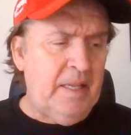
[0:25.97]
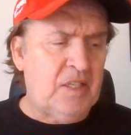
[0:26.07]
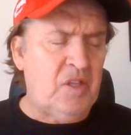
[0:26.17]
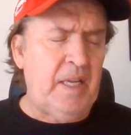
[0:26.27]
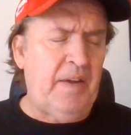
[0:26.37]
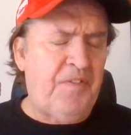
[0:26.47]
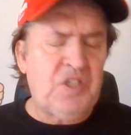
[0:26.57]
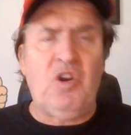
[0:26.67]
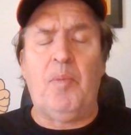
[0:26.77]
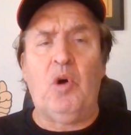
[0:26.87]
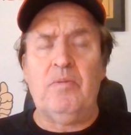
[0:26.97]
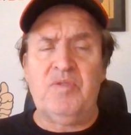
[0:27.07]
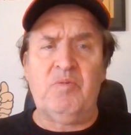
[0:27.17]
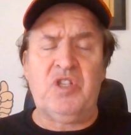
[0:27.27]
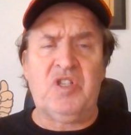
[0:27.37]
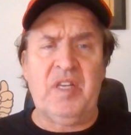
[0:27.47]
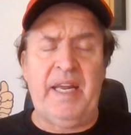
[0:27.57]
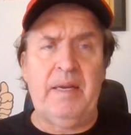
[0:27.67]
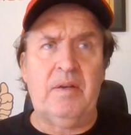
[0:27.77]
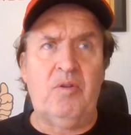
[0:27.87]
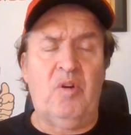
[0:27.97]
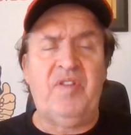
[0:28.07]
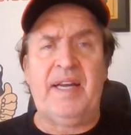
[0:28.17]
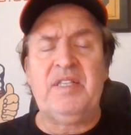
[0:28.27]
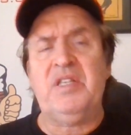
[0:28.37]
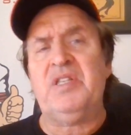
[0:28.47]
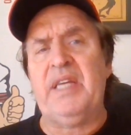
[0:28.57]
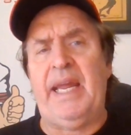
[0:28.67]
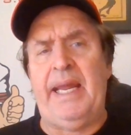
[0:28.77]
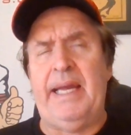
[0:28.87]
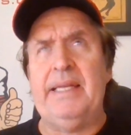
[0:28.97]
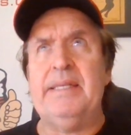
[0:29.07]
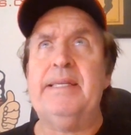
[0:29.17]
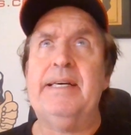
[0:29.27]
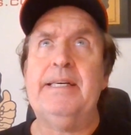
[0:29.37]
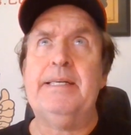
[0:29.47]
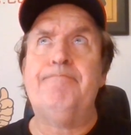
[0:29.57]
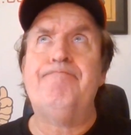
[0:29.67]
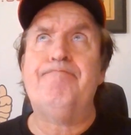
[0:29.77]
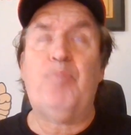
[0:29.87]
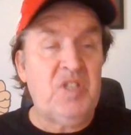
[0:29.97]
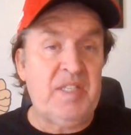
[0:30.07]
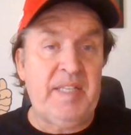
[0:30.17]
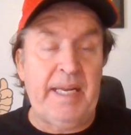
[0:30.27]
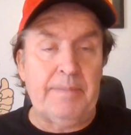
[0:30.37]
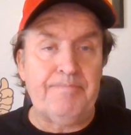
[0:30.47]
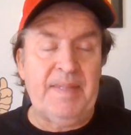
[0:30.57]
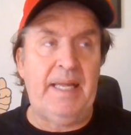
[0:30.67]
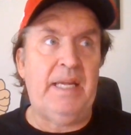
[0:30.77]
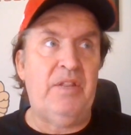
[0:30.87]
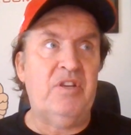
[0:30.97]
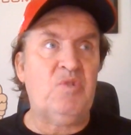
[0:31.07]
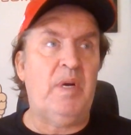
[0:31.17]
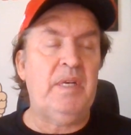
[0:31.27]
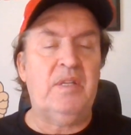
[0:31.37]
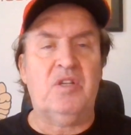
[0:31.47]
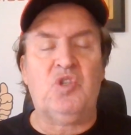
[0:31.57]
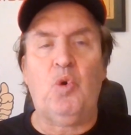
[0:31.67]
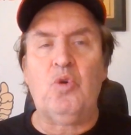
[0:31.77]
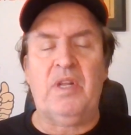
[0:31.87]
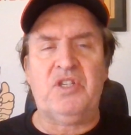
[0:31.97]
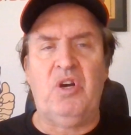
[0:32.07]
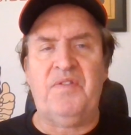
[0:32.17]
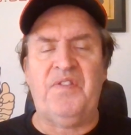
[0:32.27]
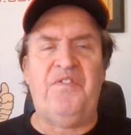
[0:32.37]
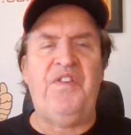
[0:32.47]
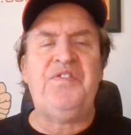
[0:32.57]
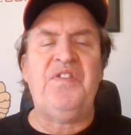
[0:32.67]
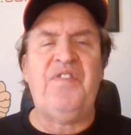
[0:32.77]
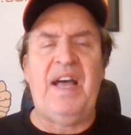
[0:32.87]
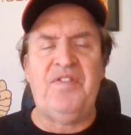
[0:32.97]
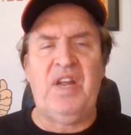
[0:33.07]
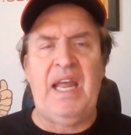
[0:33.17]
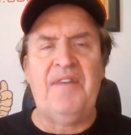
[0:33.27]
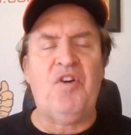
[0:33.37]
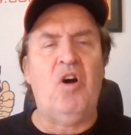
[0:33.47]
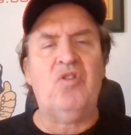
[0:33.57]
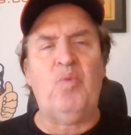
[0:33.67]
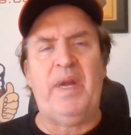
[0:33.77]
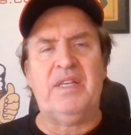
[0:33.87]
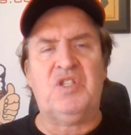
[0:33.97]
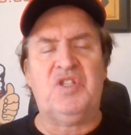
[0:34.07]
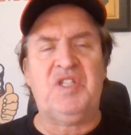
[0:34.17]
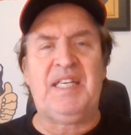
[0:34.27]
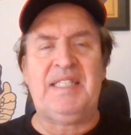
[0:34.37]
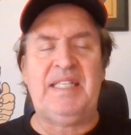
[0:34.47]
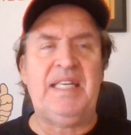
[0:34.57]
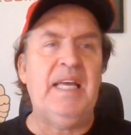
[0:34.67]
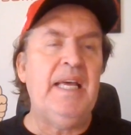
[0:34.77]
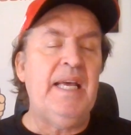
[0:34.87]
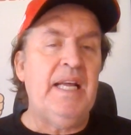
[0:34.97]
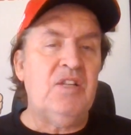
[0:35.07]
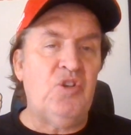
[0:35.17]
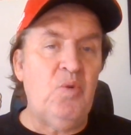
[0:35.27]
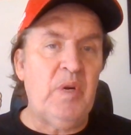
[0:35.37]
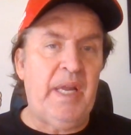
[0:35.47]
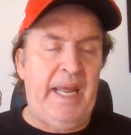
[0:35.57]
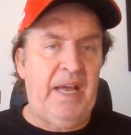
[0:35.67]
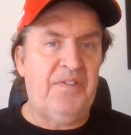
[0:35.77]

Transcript: it's the Frisco Bowl, which is tonight, North Texas and Boise State. And this one, the total has gone from 55.5 all the way to 62.5.